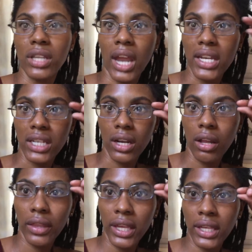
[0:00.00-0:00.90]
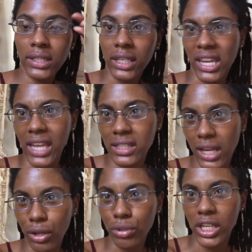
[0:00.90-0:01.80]
that I did on this in case I
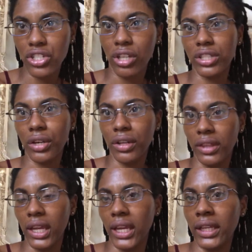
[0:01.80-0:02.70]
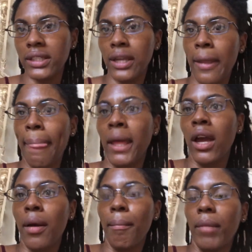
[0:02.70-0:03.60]
don't touch on certain things.
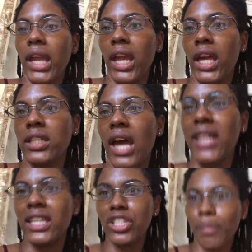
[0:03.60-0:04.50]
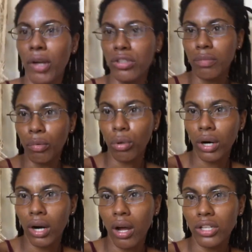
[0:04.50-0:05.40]
And I tend to post
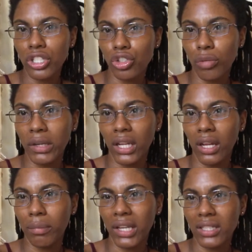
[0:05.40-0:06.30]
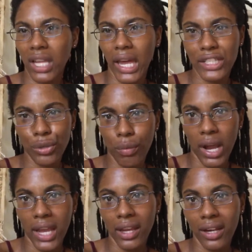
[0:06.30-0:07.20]
more on social media because I like to
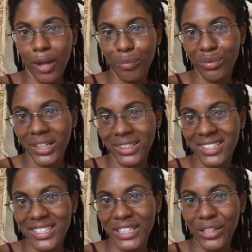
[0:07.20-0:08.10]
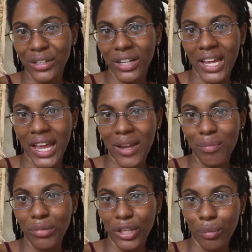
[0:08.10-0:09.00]
write, and I'm still a
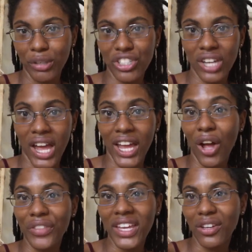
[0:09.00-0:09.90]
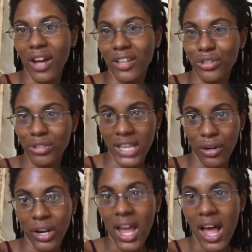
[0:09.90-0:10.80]
little bit shy. Oh, thank you. I'll do
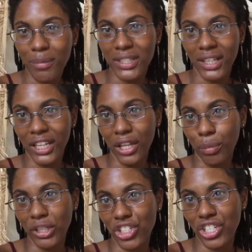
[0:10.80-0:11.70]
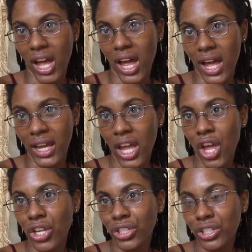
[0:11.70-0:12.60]
Saturn. I'm still a little bit shy.
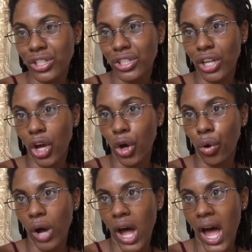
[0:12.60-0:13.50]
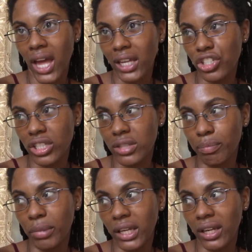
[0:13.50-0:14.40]
So I just
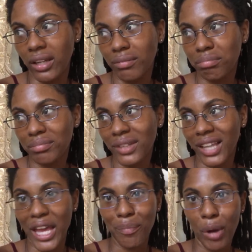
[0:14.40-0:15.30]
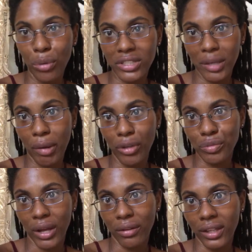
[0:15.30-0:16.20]
be like posting posts
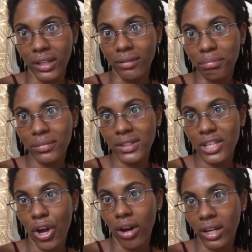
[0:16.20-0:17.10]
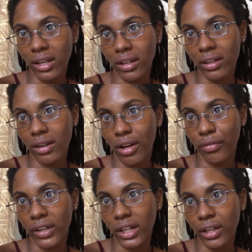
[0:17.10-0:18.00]
rather than talking on
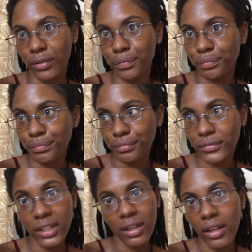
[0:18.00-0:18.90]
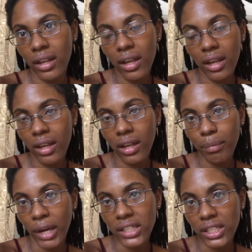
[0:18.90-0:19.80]
video.
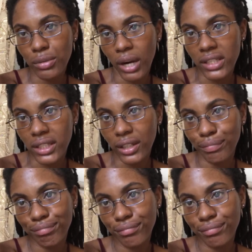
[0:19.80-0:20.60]
Pisces rising.